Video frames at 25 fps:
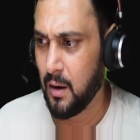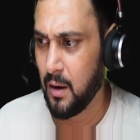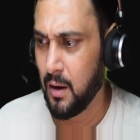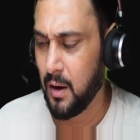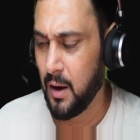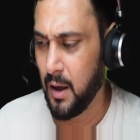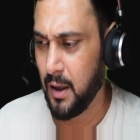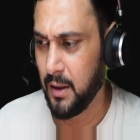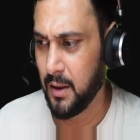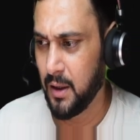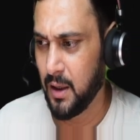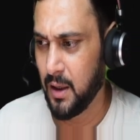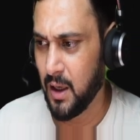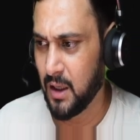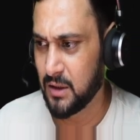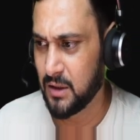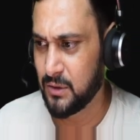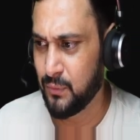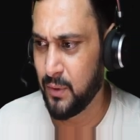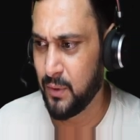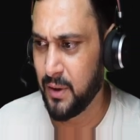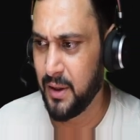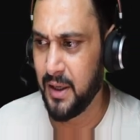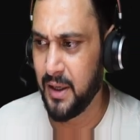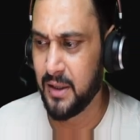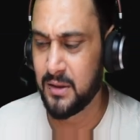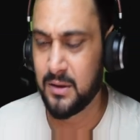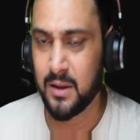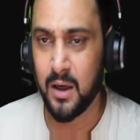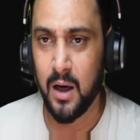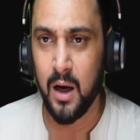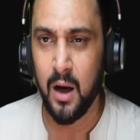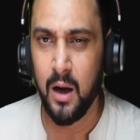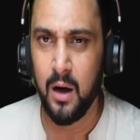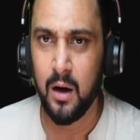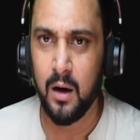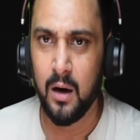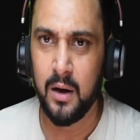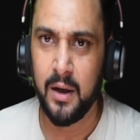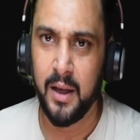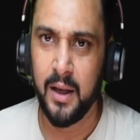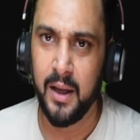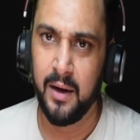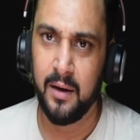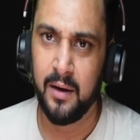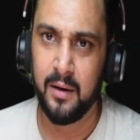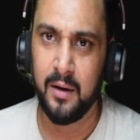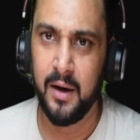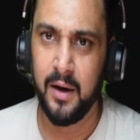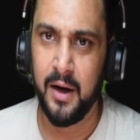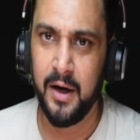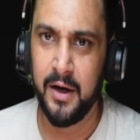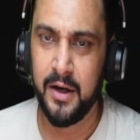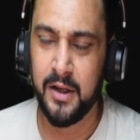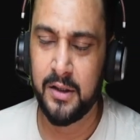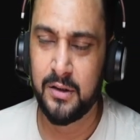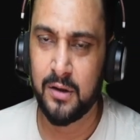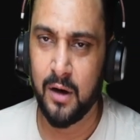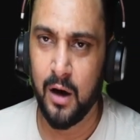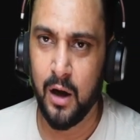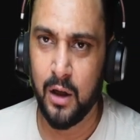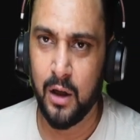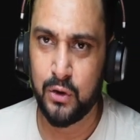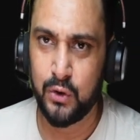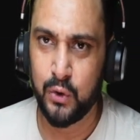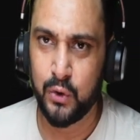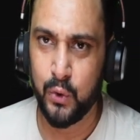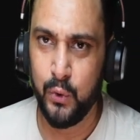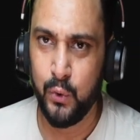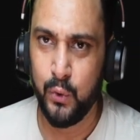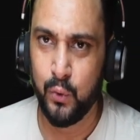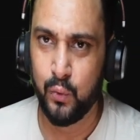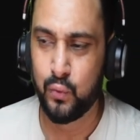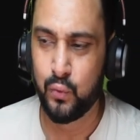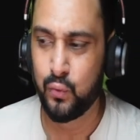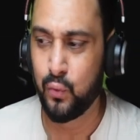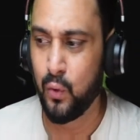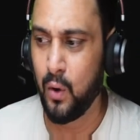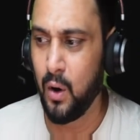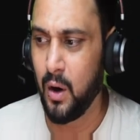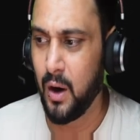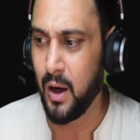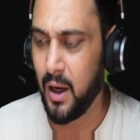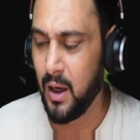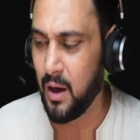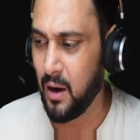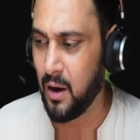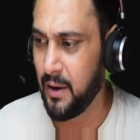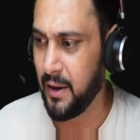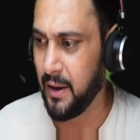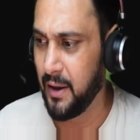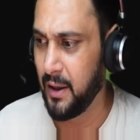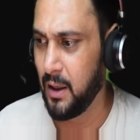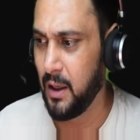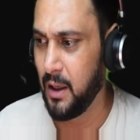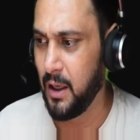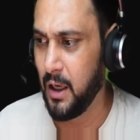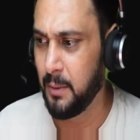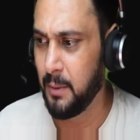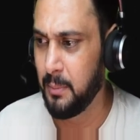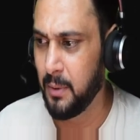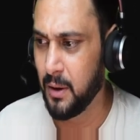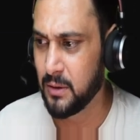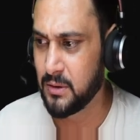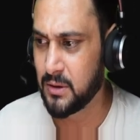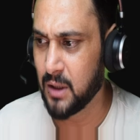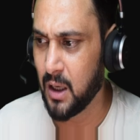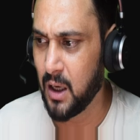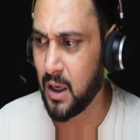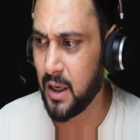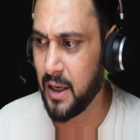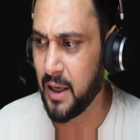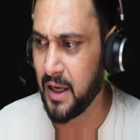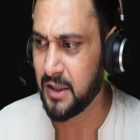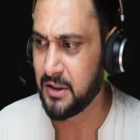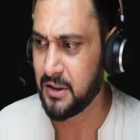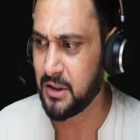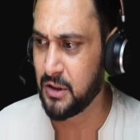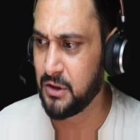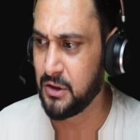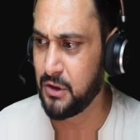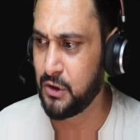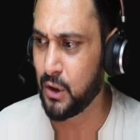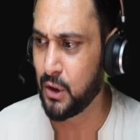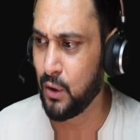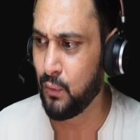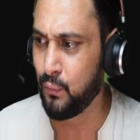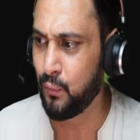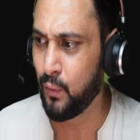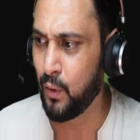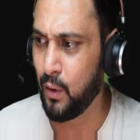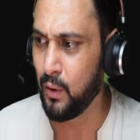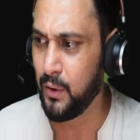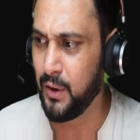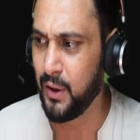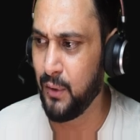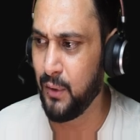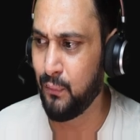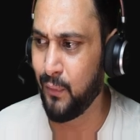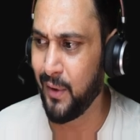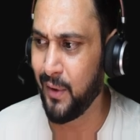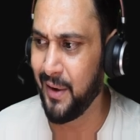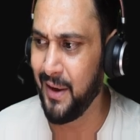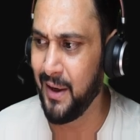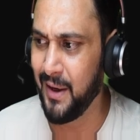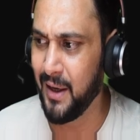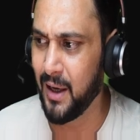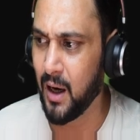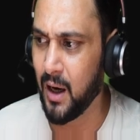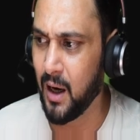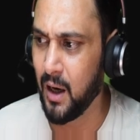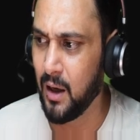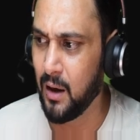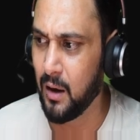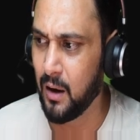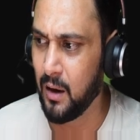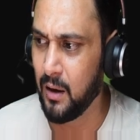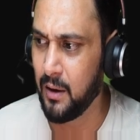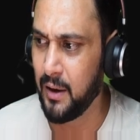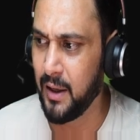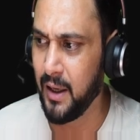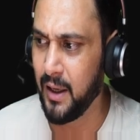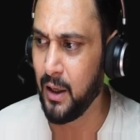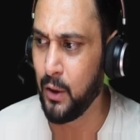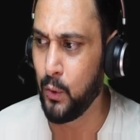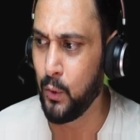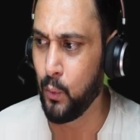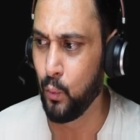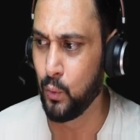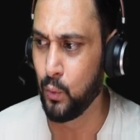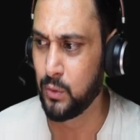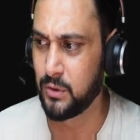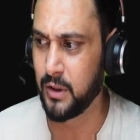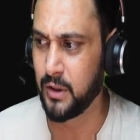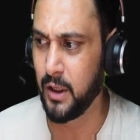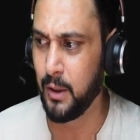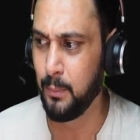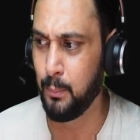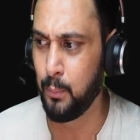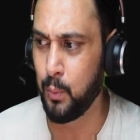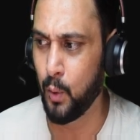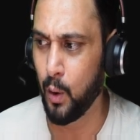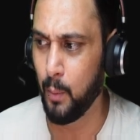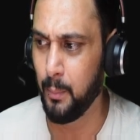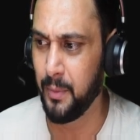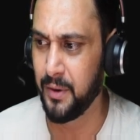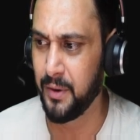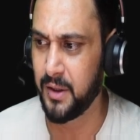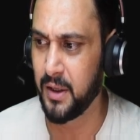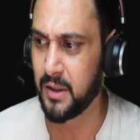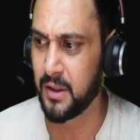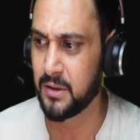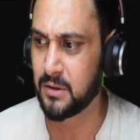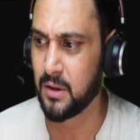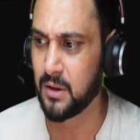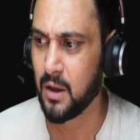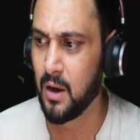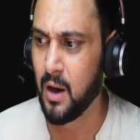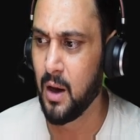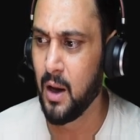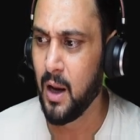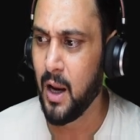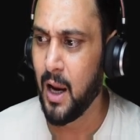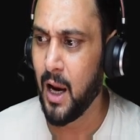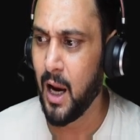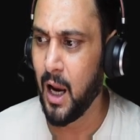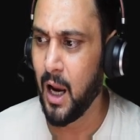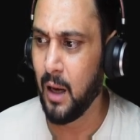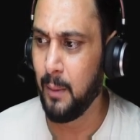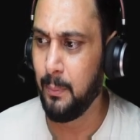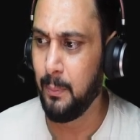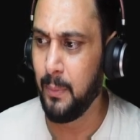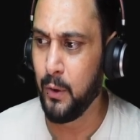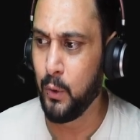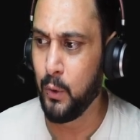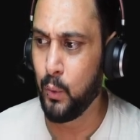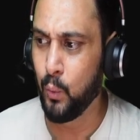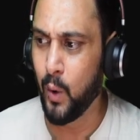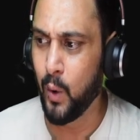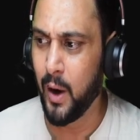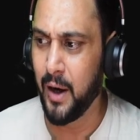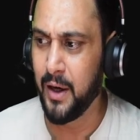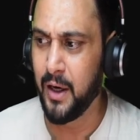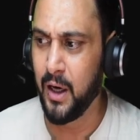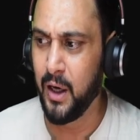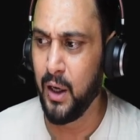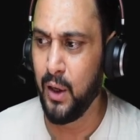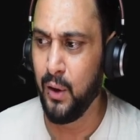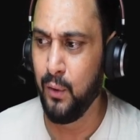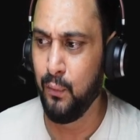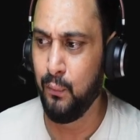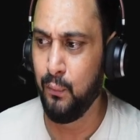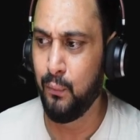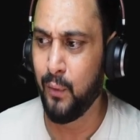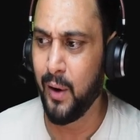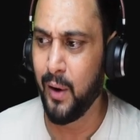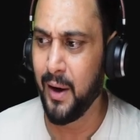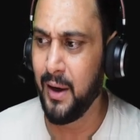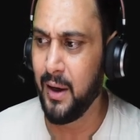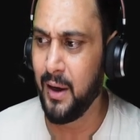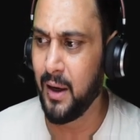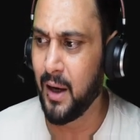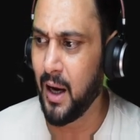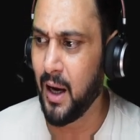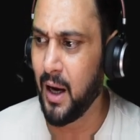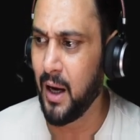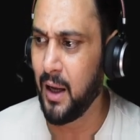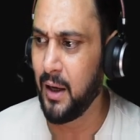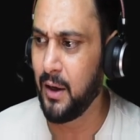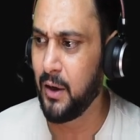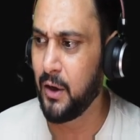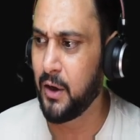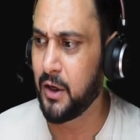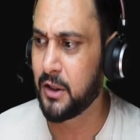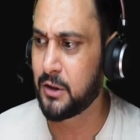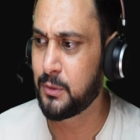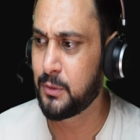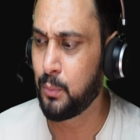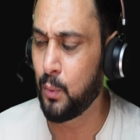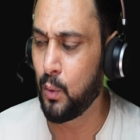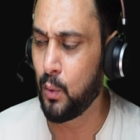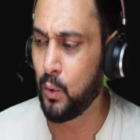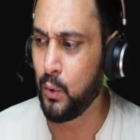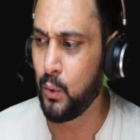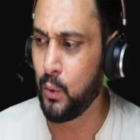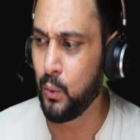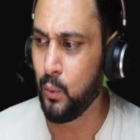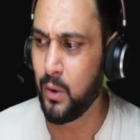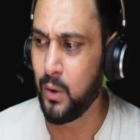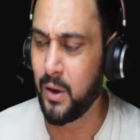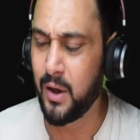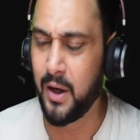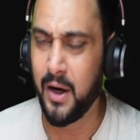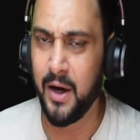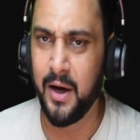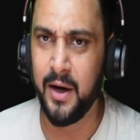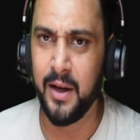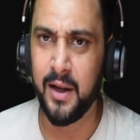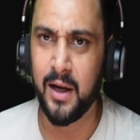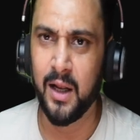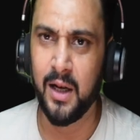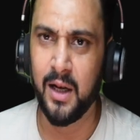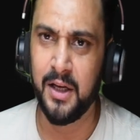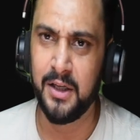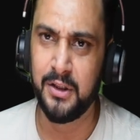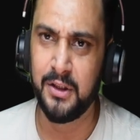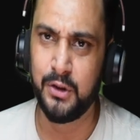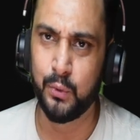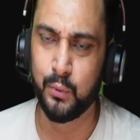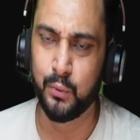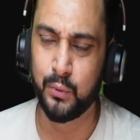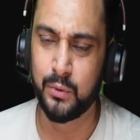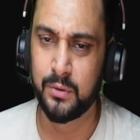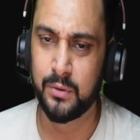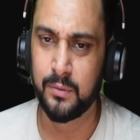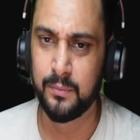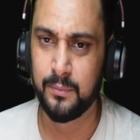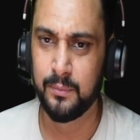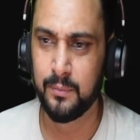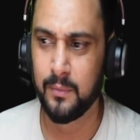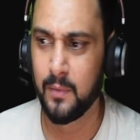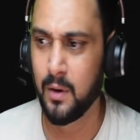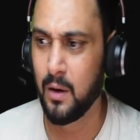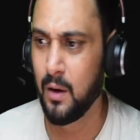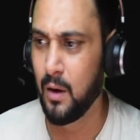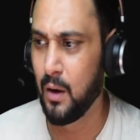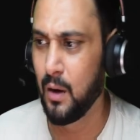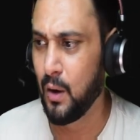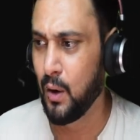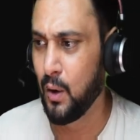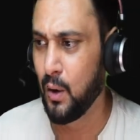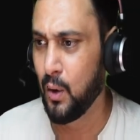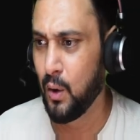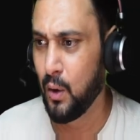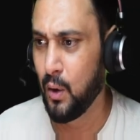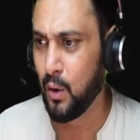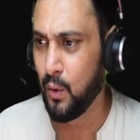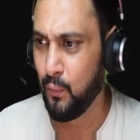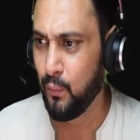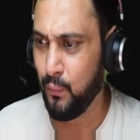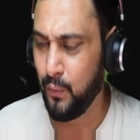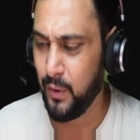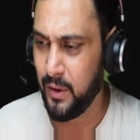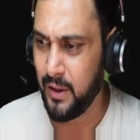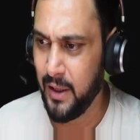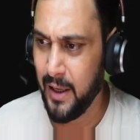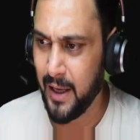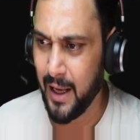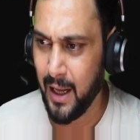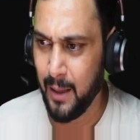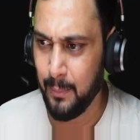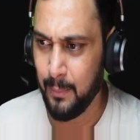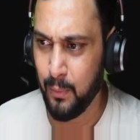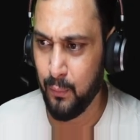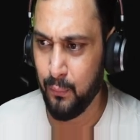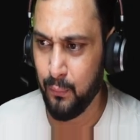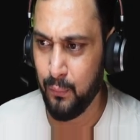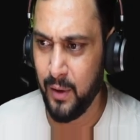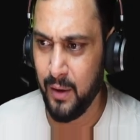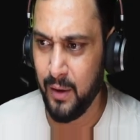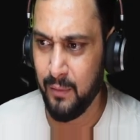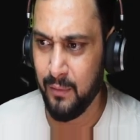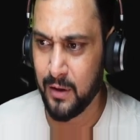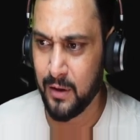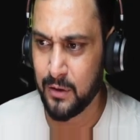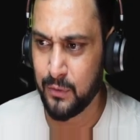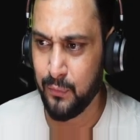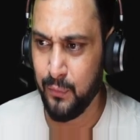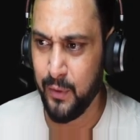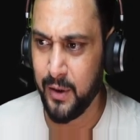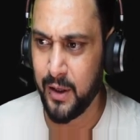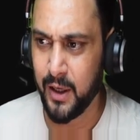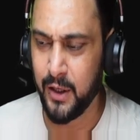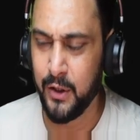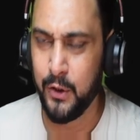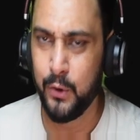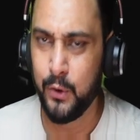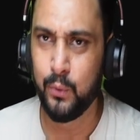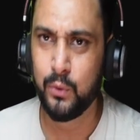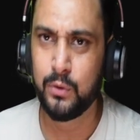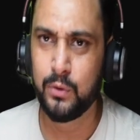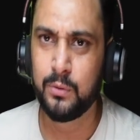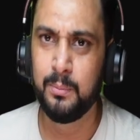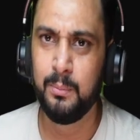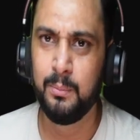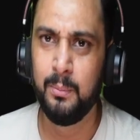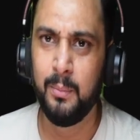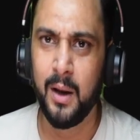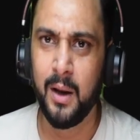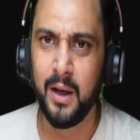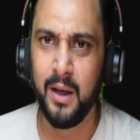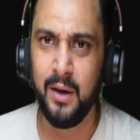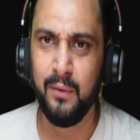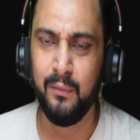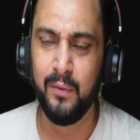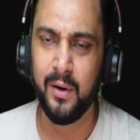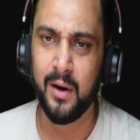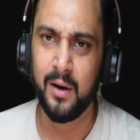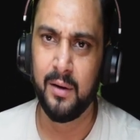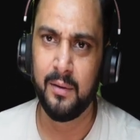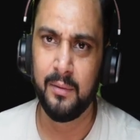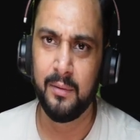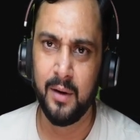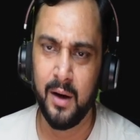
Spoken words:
And the last one is alerting. It is also used for alerting. Labels are essential for defining alerting rules in Prometheus, helping to identifying and respond to critical issues. With the help of labels, we can use manywhere.